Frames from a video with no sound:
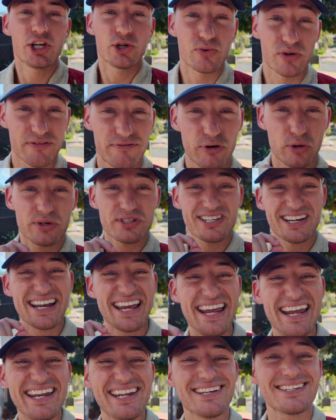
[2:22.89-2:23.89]
You want to focus on
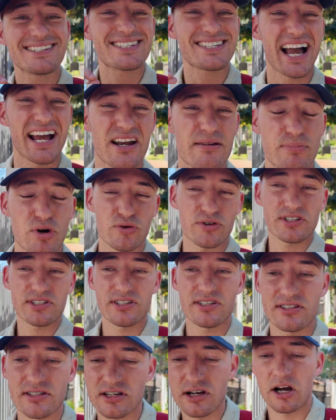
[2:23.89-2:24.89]
hitting sign-up
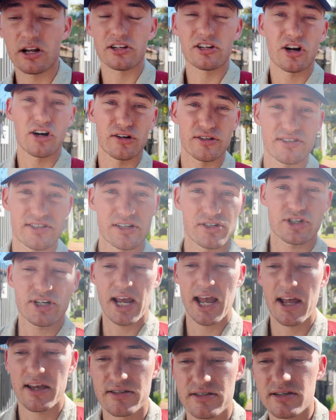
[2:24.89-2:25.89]
bonuses on cards such
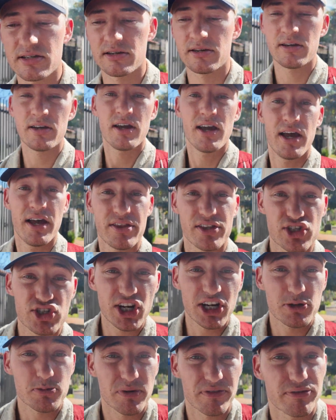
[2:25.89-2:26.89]
as the
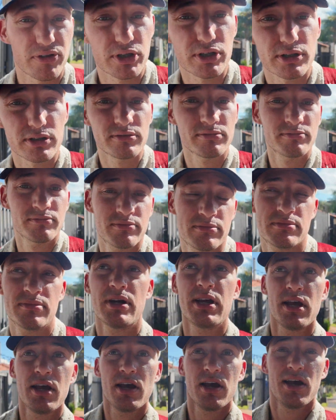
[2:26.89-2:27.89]
Chase Preferred,
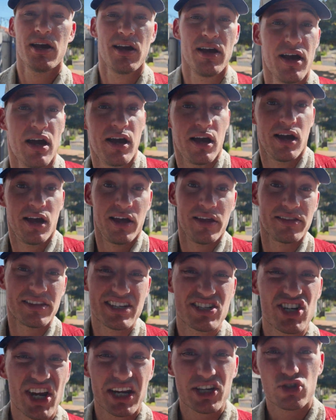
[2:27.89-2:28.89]

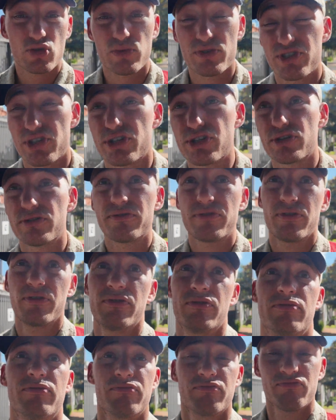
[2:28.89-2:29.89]
the Chase Reserve,
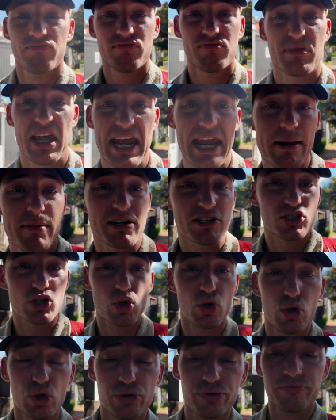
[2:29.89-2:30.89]
the Amex
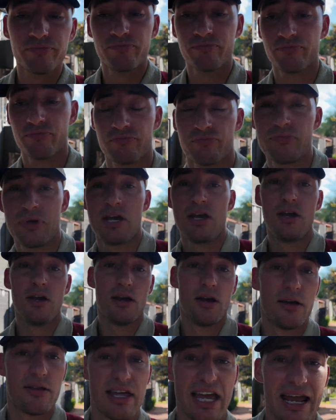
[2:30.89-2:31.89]
Gold,
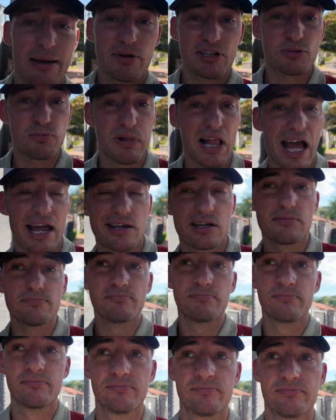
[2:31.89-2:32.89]
the Amex Platinum,